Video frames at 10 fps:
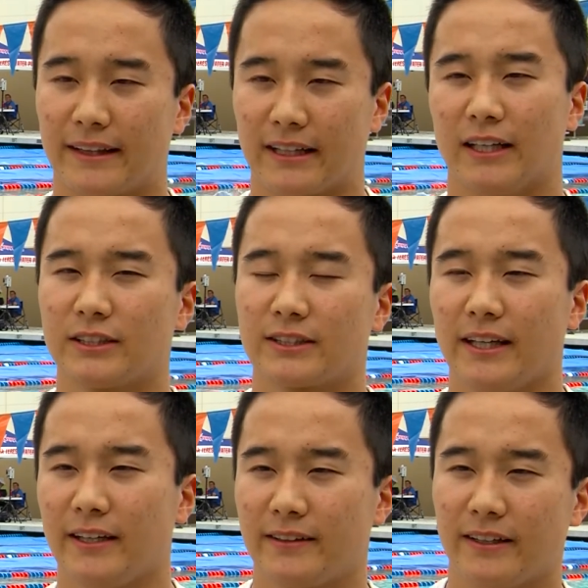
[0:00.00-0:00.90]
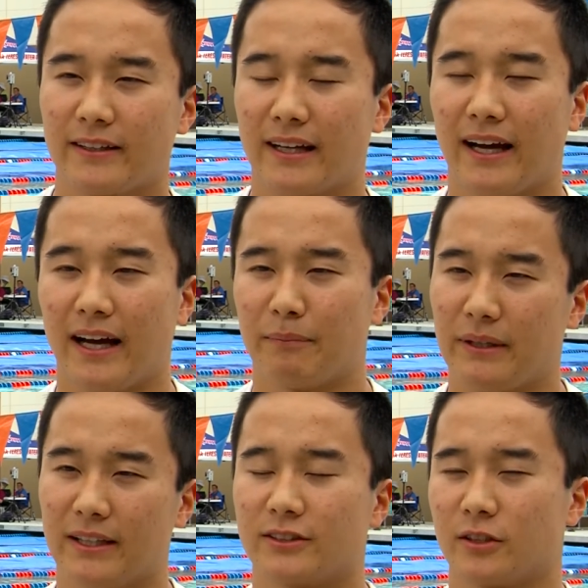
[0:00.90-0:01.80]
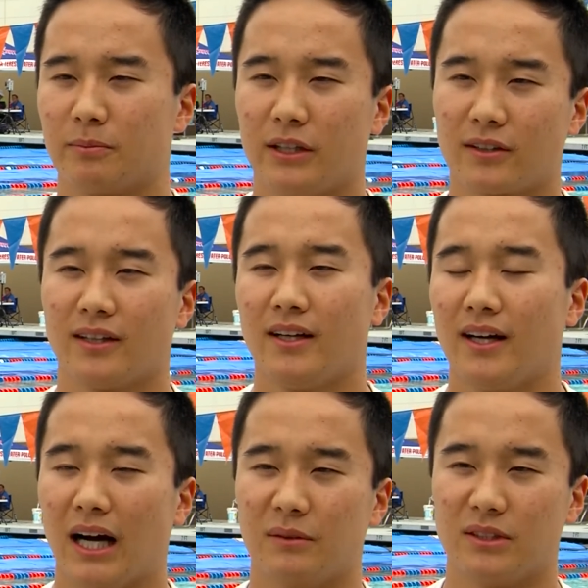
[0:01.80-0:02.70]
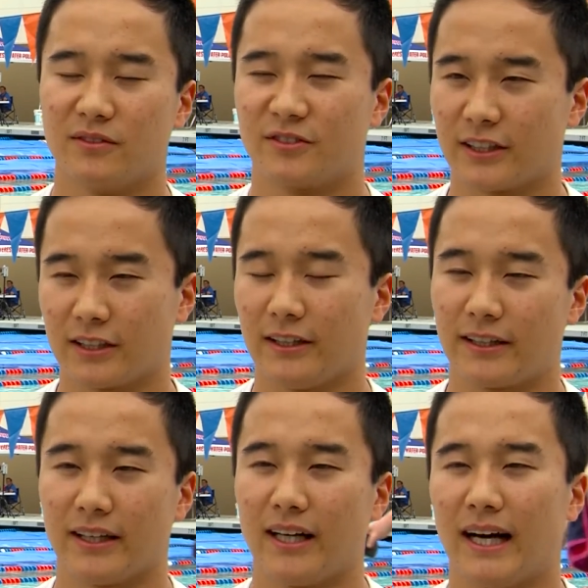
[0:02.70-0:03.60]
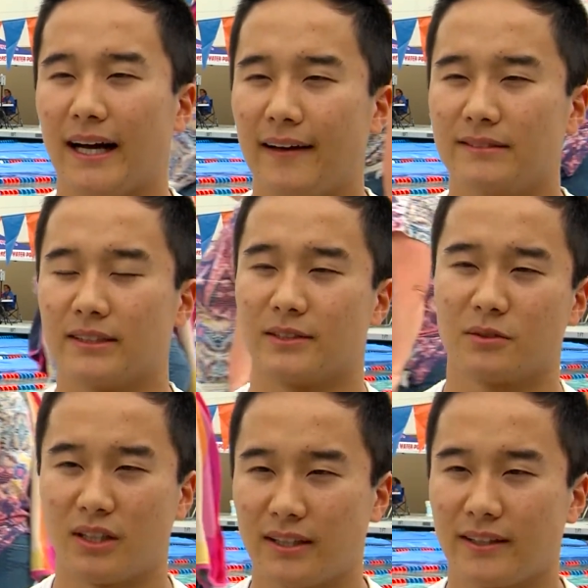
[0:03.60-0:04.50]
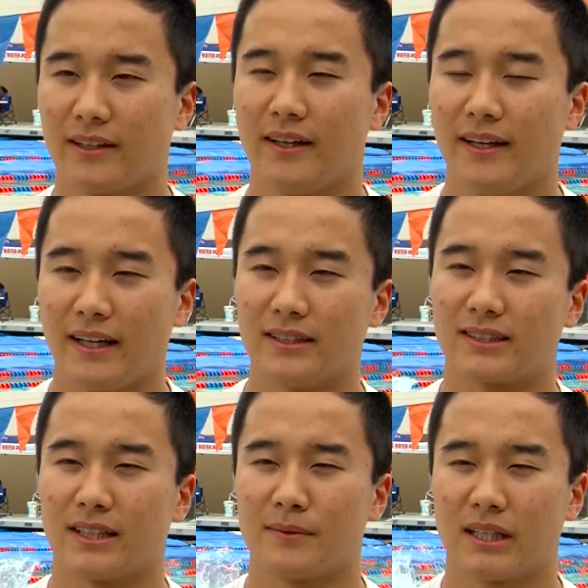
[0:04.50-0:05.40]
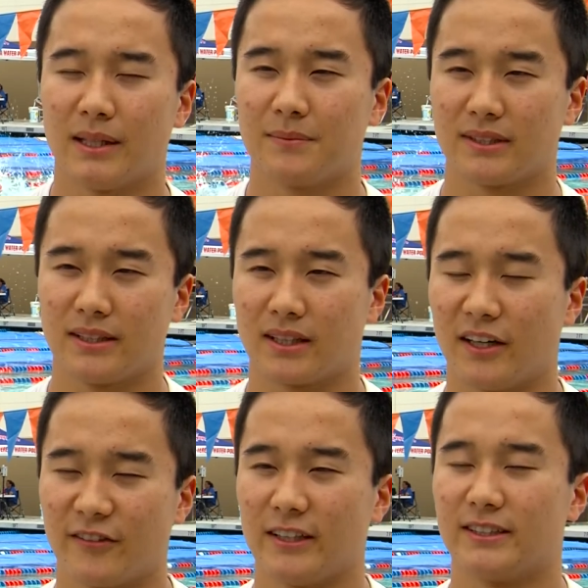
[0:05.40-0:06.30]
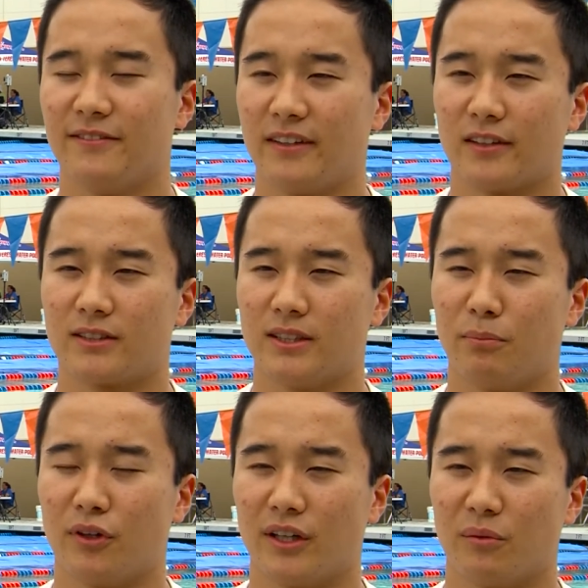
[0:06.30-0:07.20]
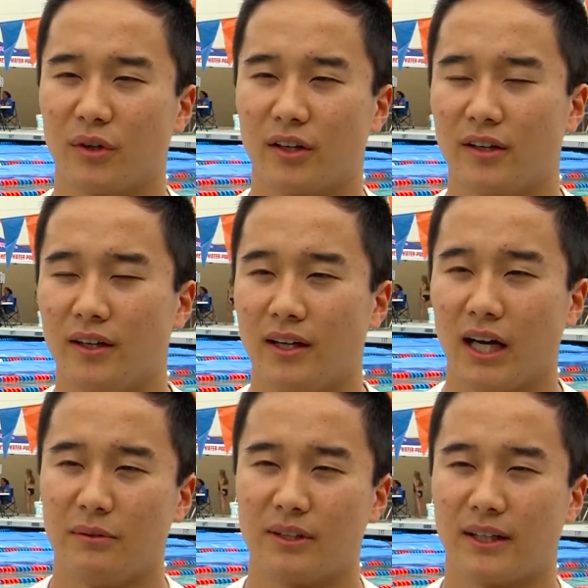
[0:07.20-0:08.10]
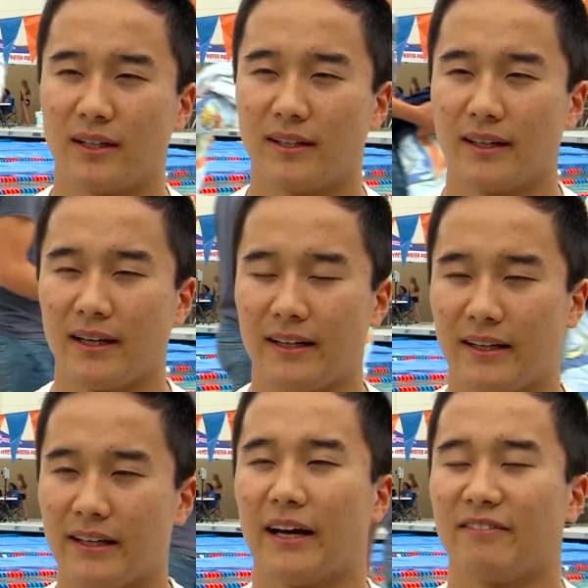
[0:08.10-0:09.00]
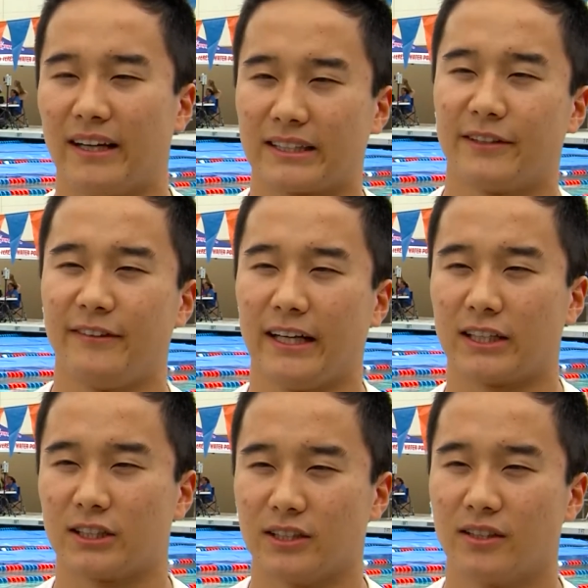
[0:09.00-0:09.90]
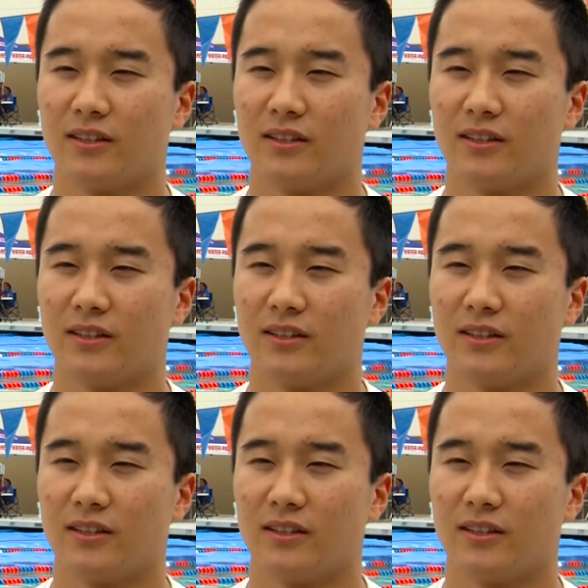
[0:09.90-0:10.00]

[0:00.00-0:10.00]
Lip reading: touched anything that had peanuts or milk, I would frequently get hives and swelling, and sometimes it got really severe to the point where I would get an anaphylactic reaction.